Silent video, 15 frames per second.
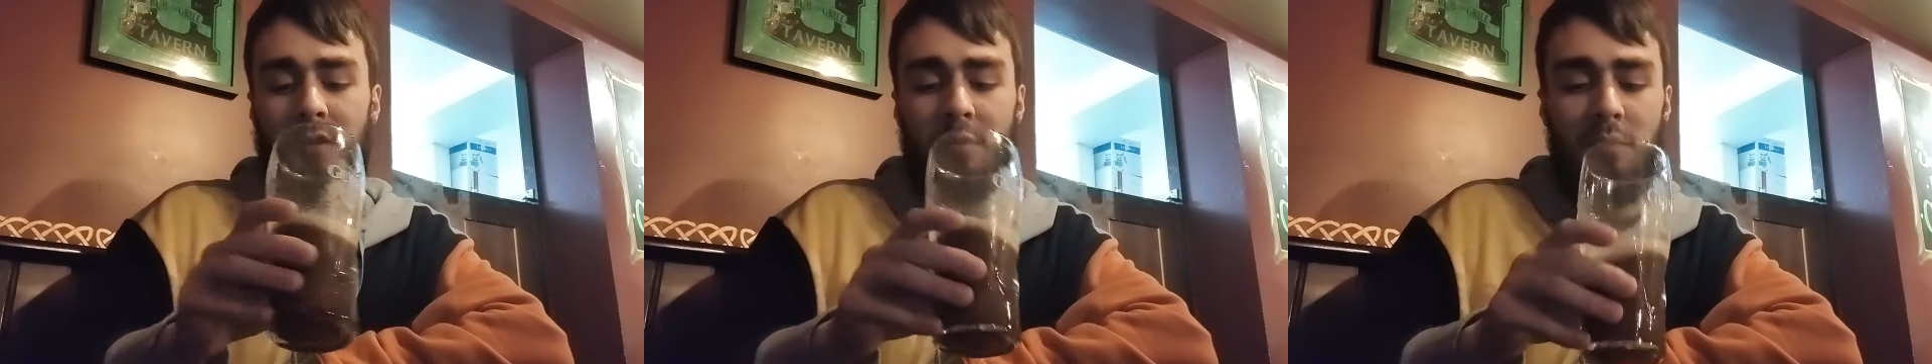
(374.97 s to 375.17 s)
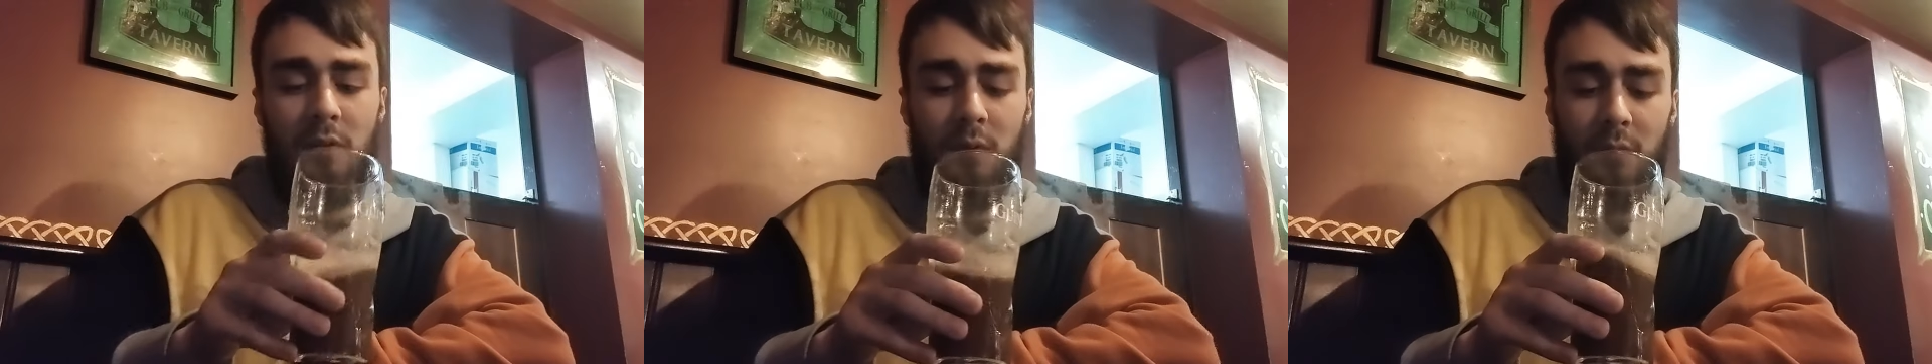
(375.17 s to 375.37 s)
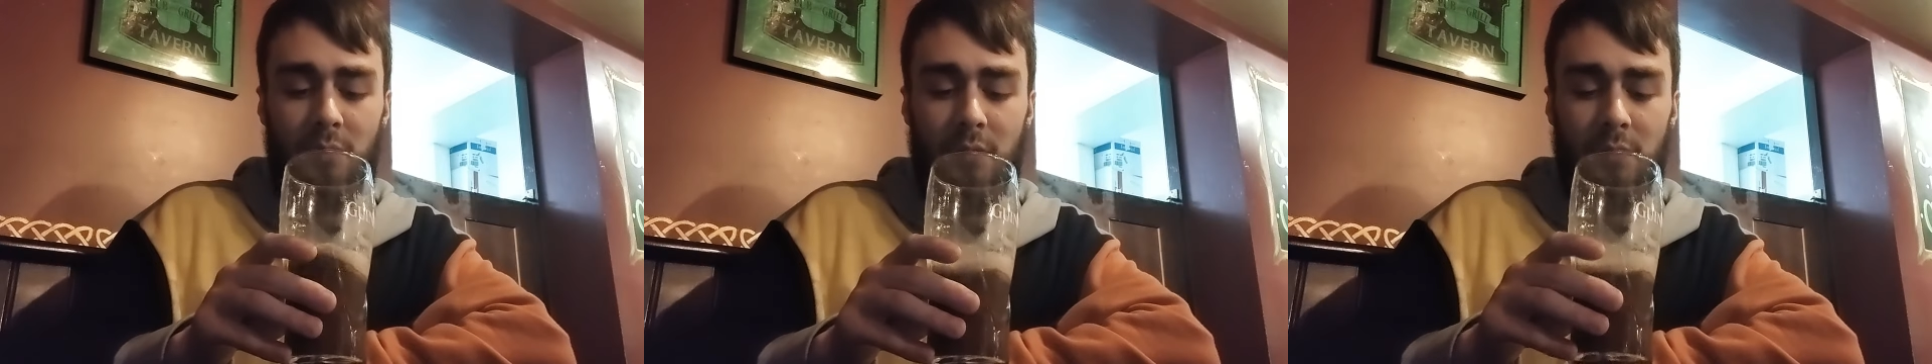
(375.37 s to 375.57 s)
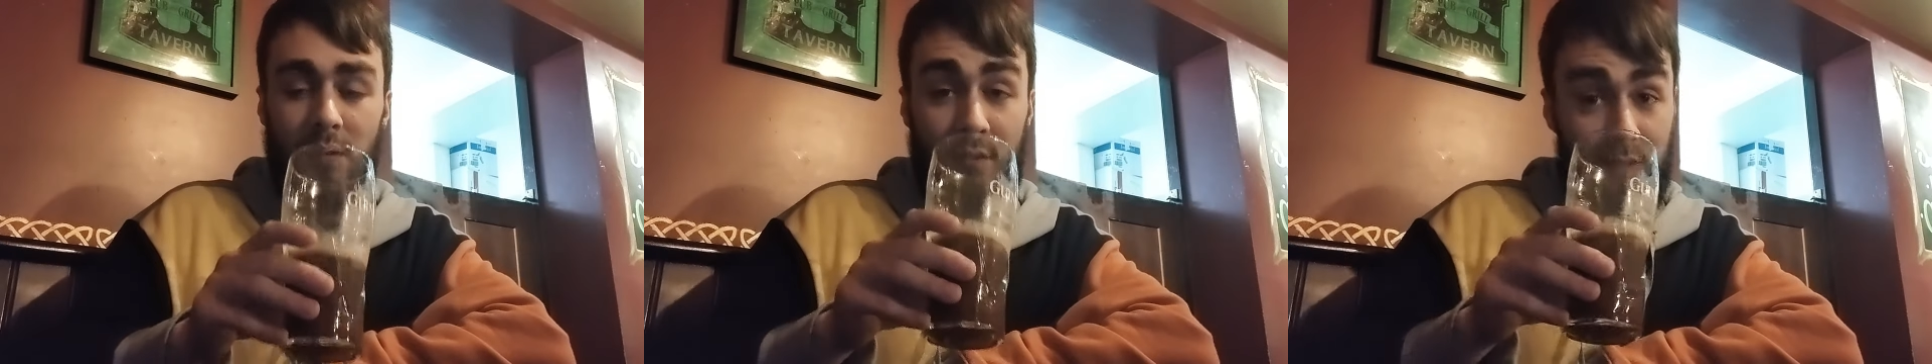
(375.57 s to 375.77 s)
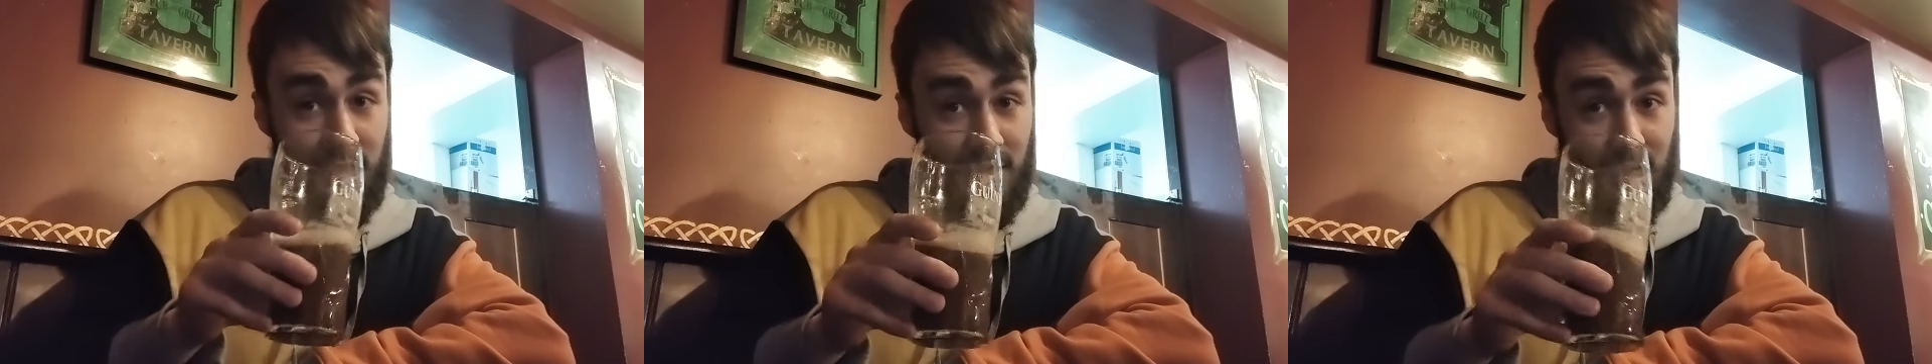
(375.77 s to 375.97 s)
smooth.
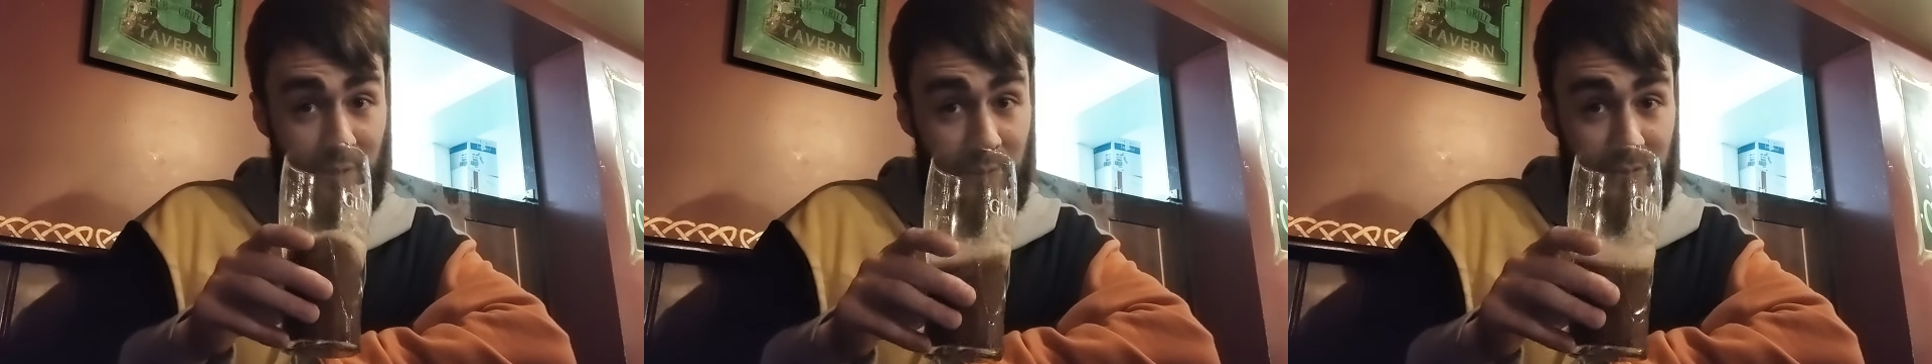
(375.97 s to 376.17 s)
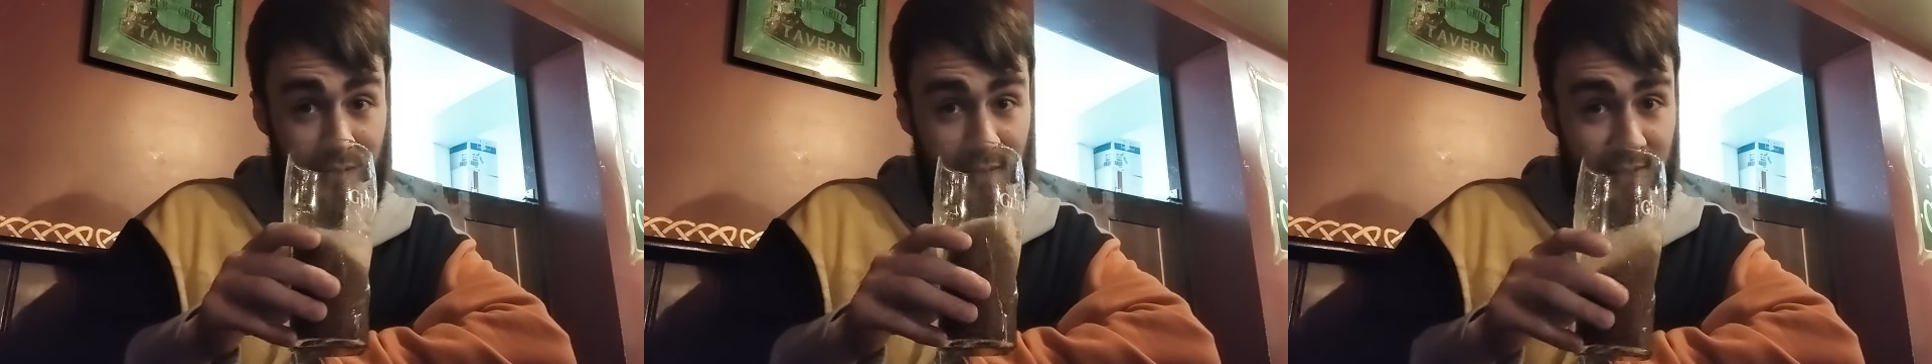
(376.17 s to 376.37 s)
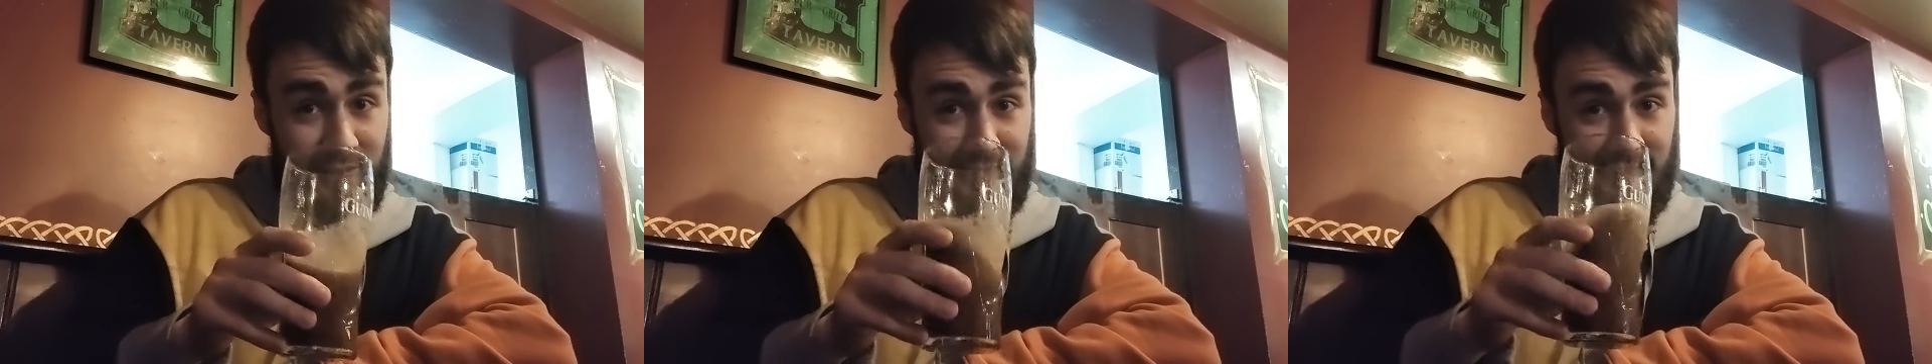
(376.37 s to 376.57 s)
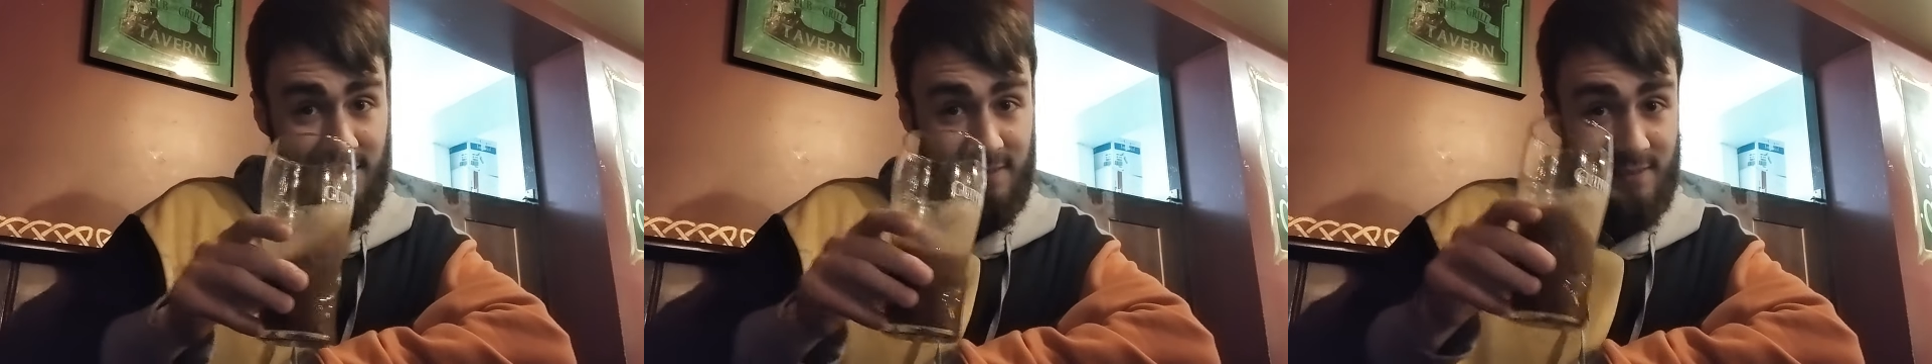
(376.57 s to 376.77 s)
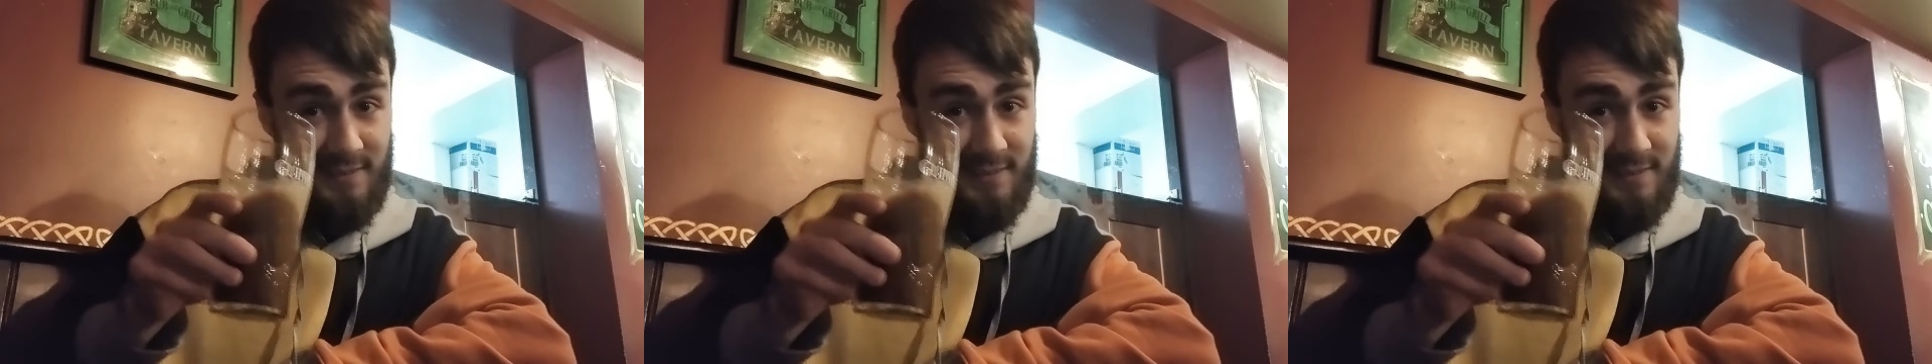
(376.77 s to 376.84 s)
You know what I'm saying?